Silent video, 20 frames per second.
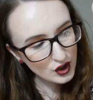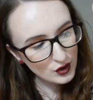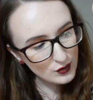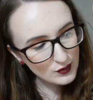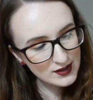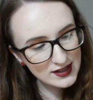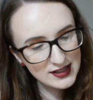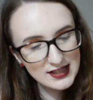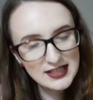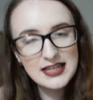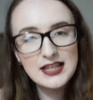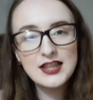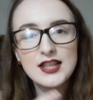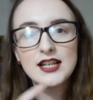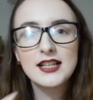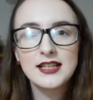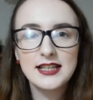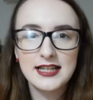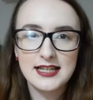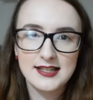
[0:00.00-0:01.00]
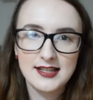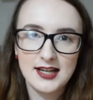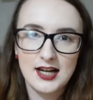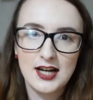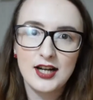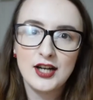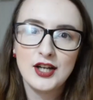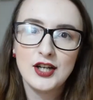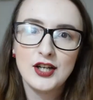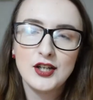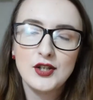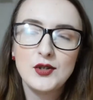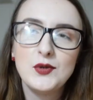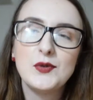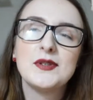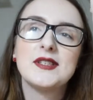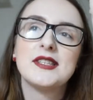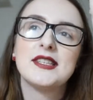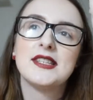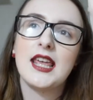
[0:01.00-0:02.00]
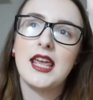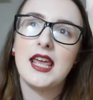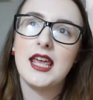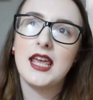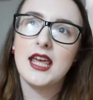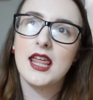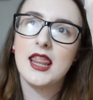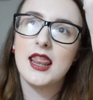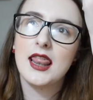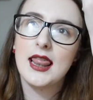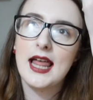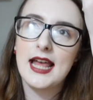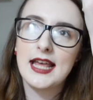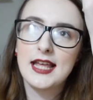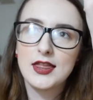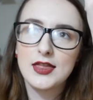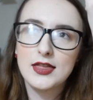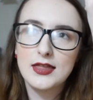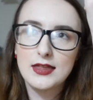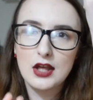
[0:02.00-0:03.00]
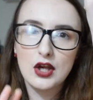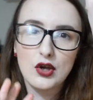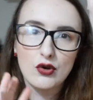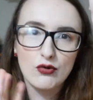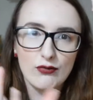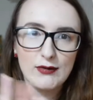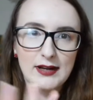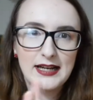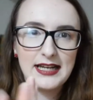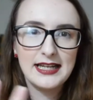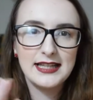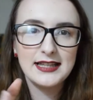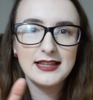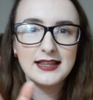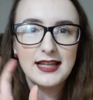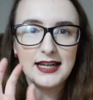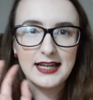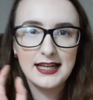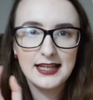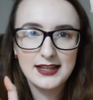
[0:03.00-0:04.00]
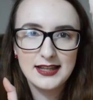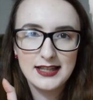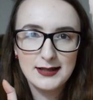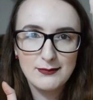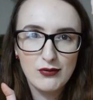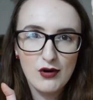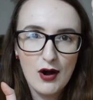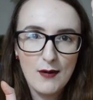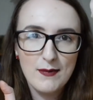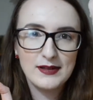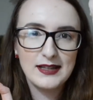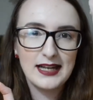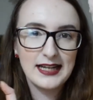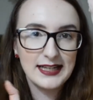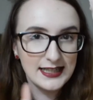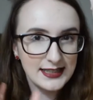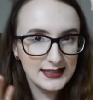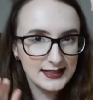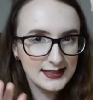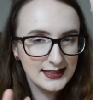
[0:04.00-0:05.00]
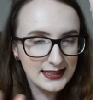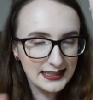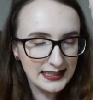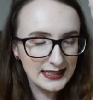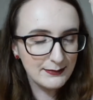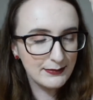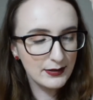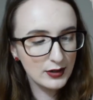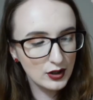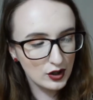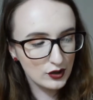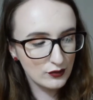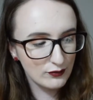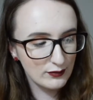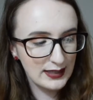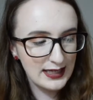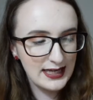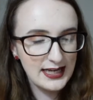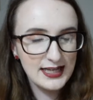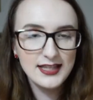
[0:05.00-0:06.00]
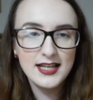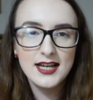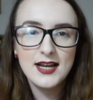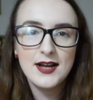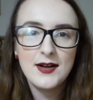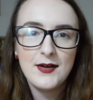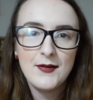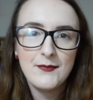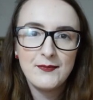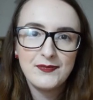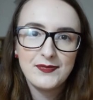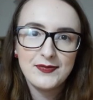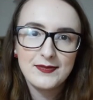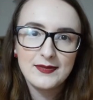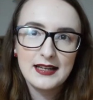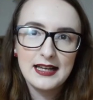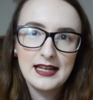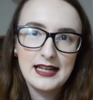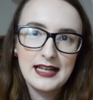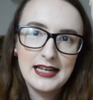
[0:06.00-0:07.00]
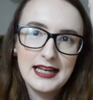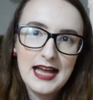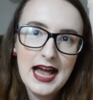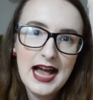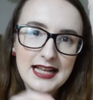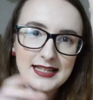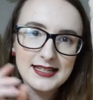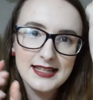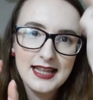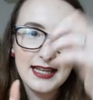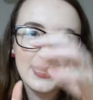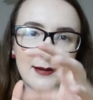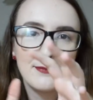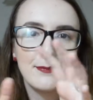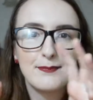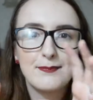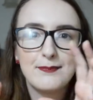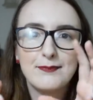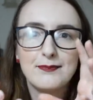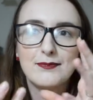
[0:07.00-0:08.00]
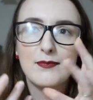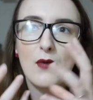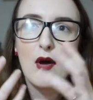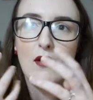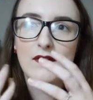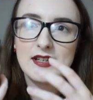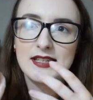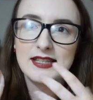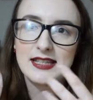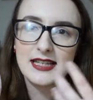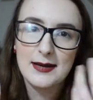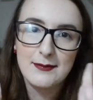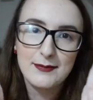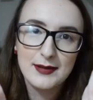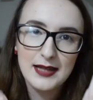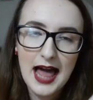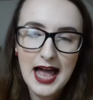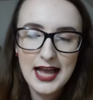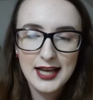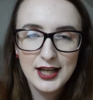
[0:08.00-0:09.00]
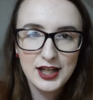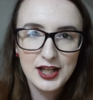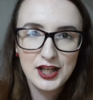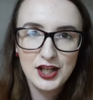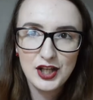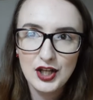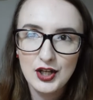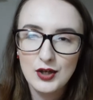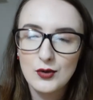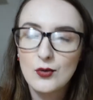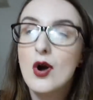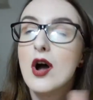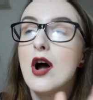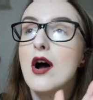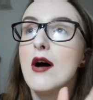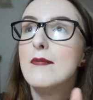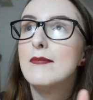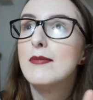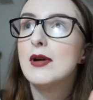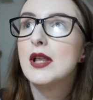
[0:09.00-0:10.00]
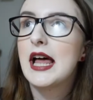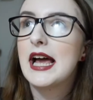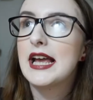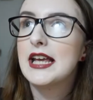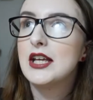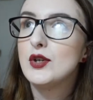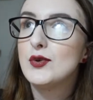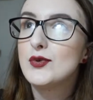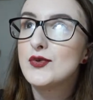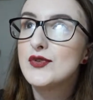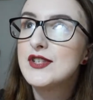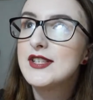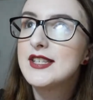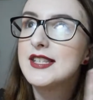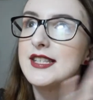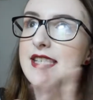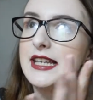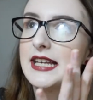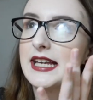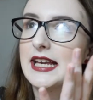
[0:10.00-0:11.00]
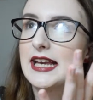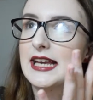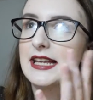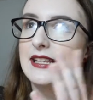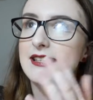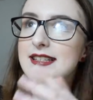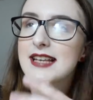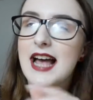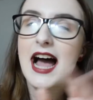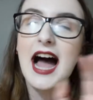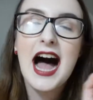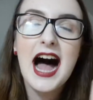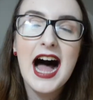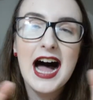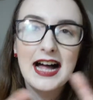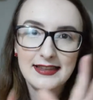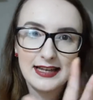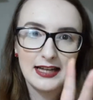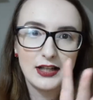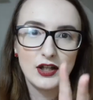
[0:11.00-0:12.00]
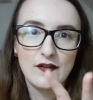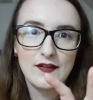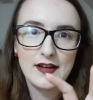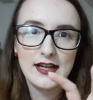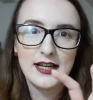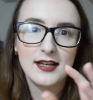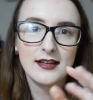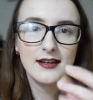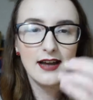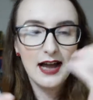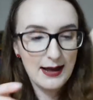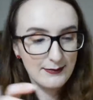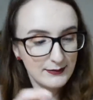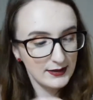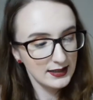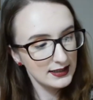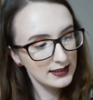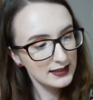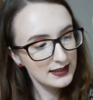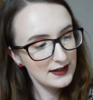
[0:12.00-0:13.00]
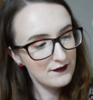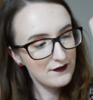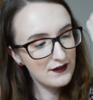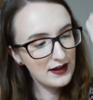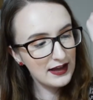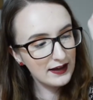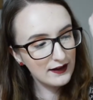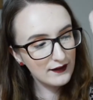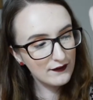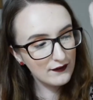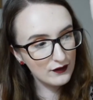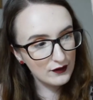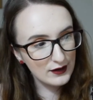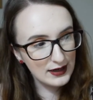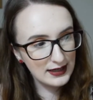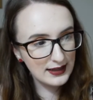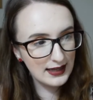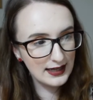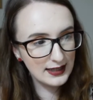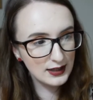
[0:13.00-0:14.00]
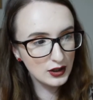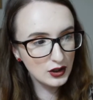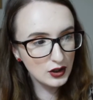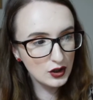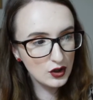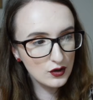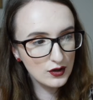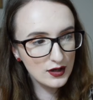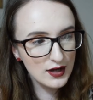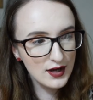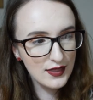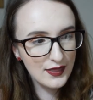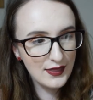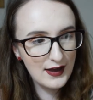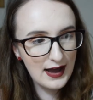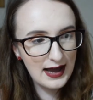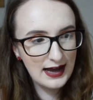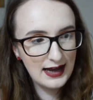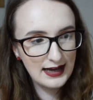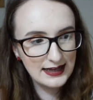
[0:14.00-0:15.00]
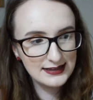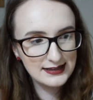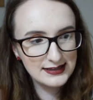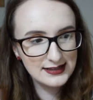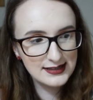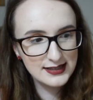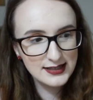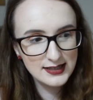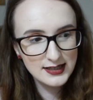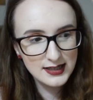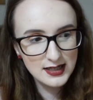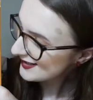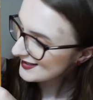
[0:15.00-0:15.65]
You see the glitter, you see like the green, like the proper like deep green. It has like obviously a black hue, but like you see it and I love it. I'm living for it, like look at that.